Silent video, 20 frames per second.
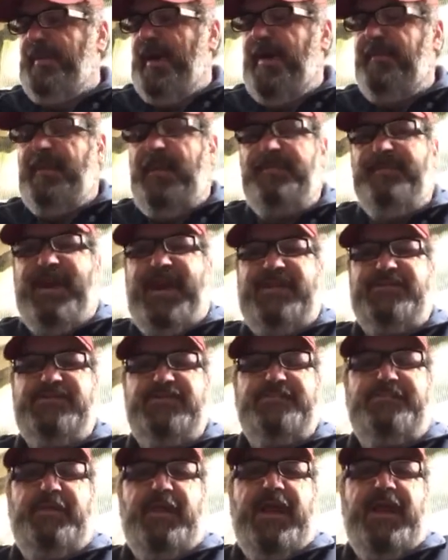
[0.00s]
about my
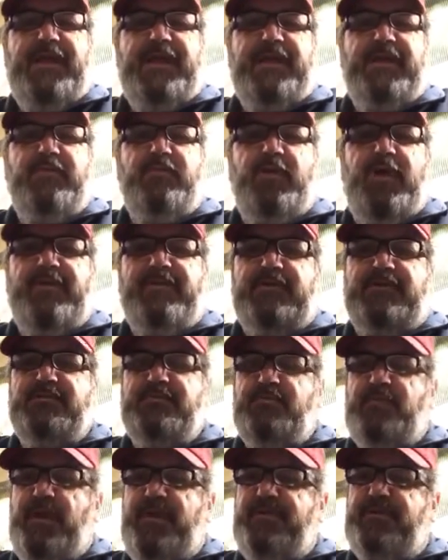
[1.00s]
passage planning and weather
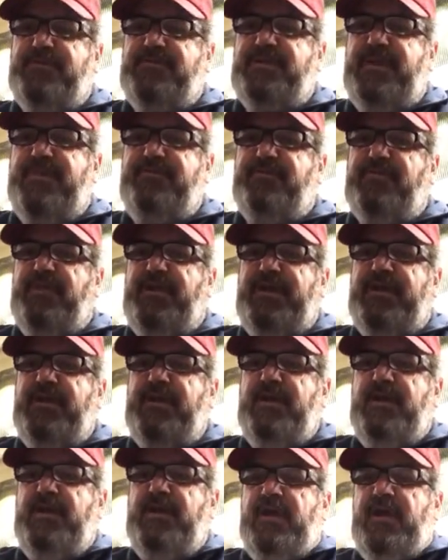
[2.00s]
weather scheduling.
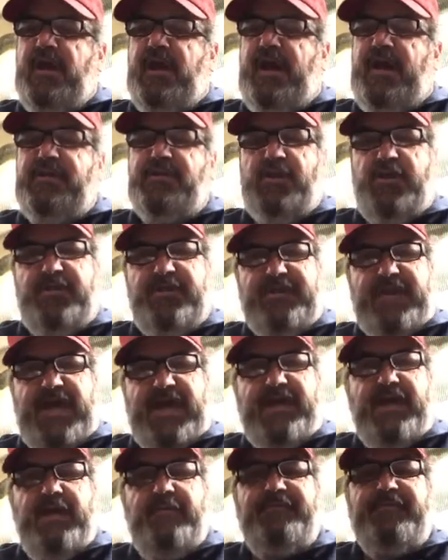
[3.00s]
Uh, I loaded
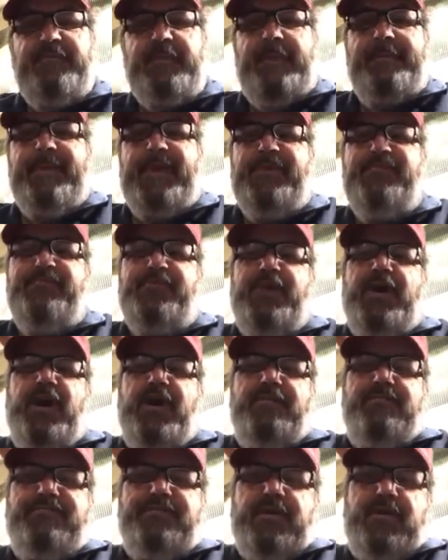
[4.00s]
that up for my
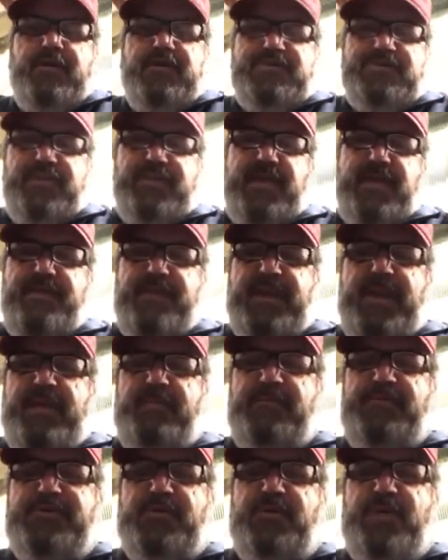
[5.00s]
Patreon folks, so they've been
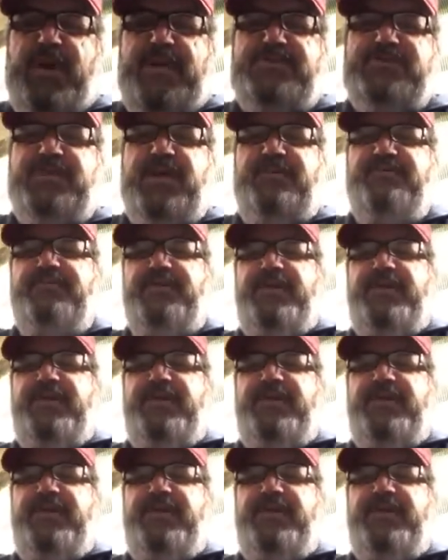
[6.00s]
able to watch that